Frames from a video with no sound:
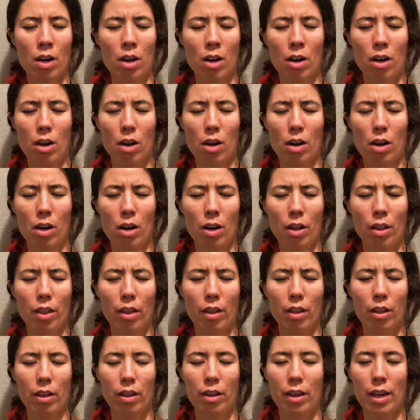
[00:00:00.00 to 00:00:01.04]
all
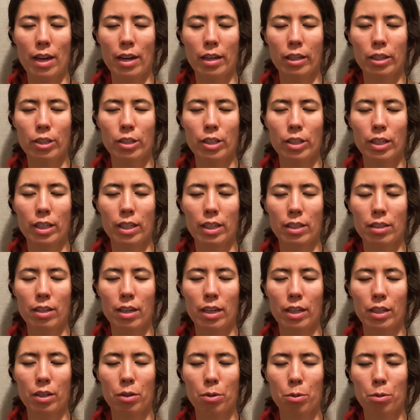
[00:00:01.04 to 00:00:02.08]
the energy that's
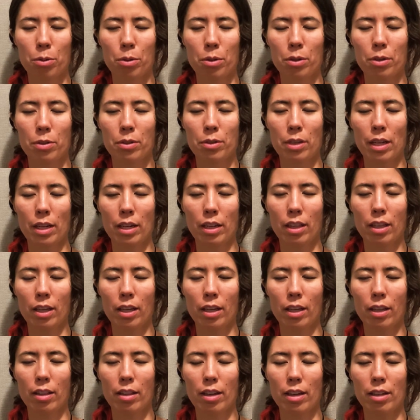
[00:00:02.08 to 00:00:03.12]
not yours,
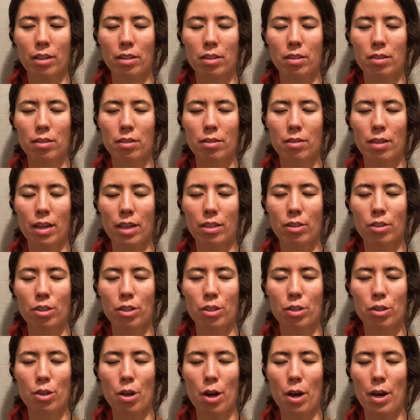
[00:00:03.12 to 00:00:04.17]
anything that's just
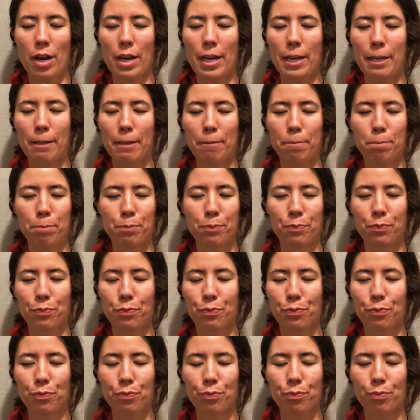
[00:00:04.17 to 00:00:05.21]
not,
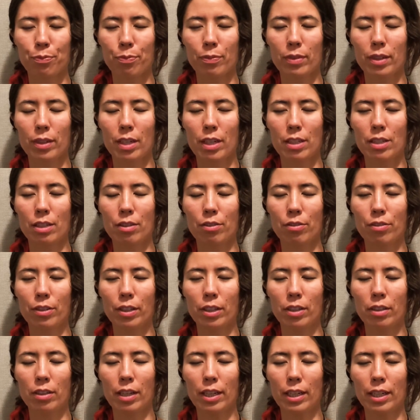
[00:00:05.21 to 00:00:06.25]
doesn't
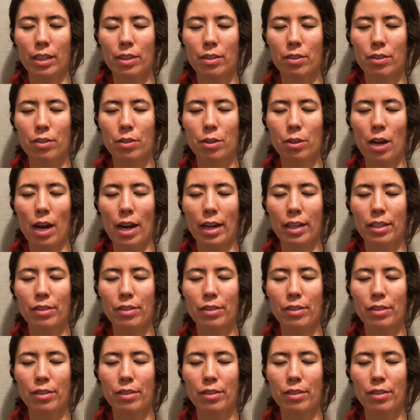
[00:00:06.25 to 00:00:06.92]
feel like it's your highest